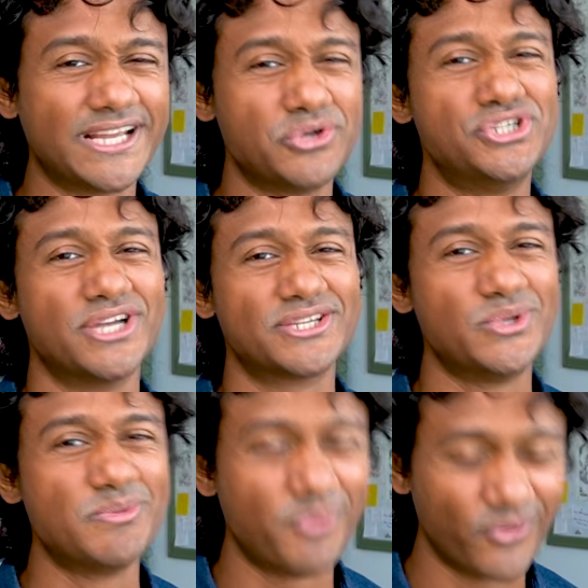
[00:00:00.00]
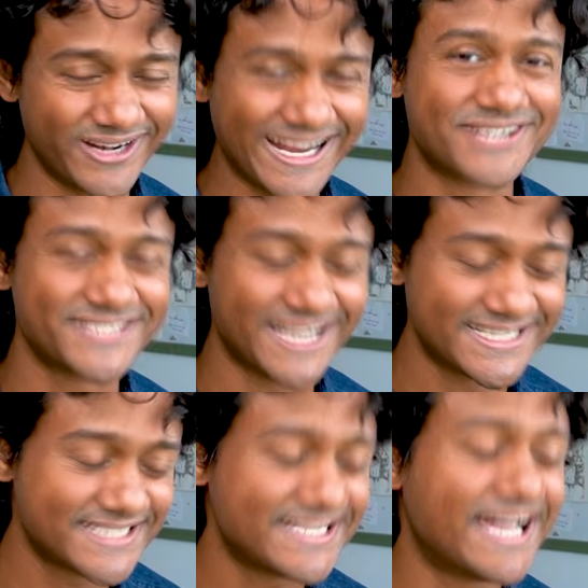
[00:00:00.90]
you're just doing boring
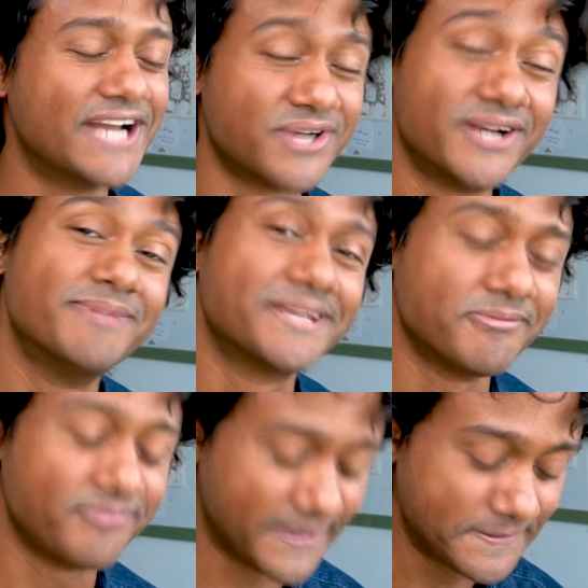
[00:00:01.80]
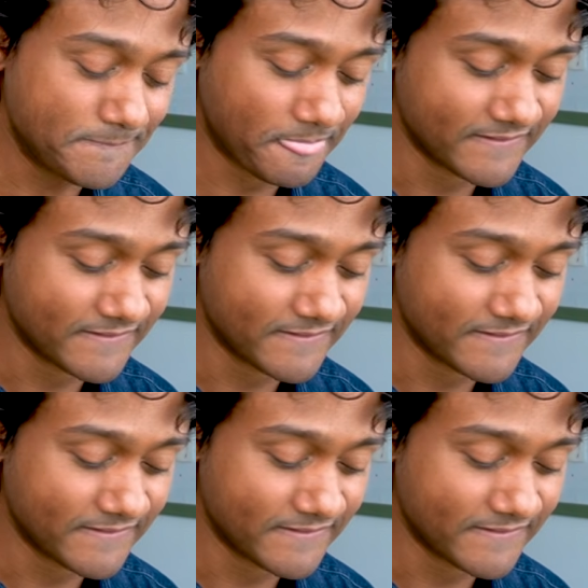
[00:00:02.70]
exercises. I try to make them fun.